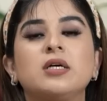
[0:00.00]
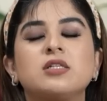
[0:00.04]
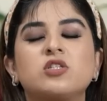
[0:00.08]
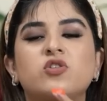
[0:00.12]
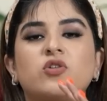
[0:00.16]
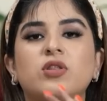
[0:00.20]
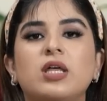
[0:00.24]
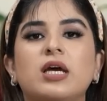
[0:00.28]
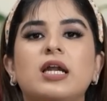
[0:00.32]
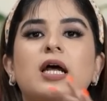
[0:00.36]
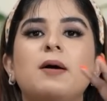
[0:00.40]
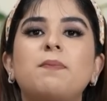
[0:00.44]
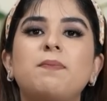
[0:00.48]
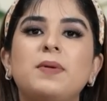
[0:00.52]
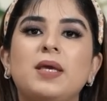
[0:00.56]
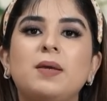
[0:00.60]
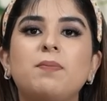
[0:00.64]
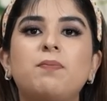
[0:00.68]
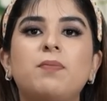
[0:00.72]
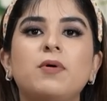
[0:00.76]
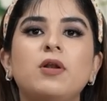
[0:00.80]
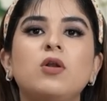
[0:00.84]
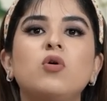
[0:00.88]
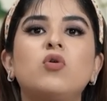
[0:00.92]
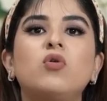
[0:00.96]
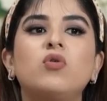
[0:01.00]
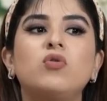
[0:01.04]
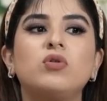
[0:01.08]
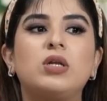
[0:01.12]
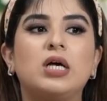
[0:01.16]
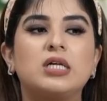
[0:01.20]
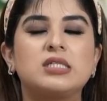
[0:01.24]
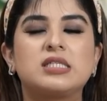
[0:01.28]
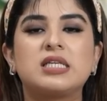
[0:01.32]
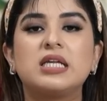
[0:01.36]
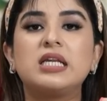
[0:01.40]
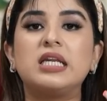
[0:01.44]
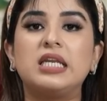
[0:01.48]
So there are people who
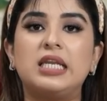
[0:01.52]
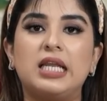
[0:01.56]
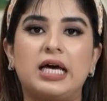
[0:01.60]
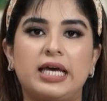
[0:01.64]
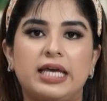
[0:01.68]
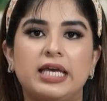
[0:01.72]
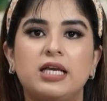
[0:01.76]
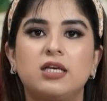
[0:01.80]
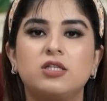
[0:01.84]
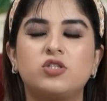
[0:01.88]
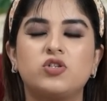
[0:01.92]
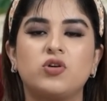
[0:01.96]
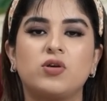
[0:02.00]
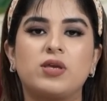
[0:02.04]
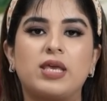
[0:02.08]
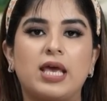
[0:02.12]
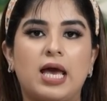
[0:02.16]
doesn't like to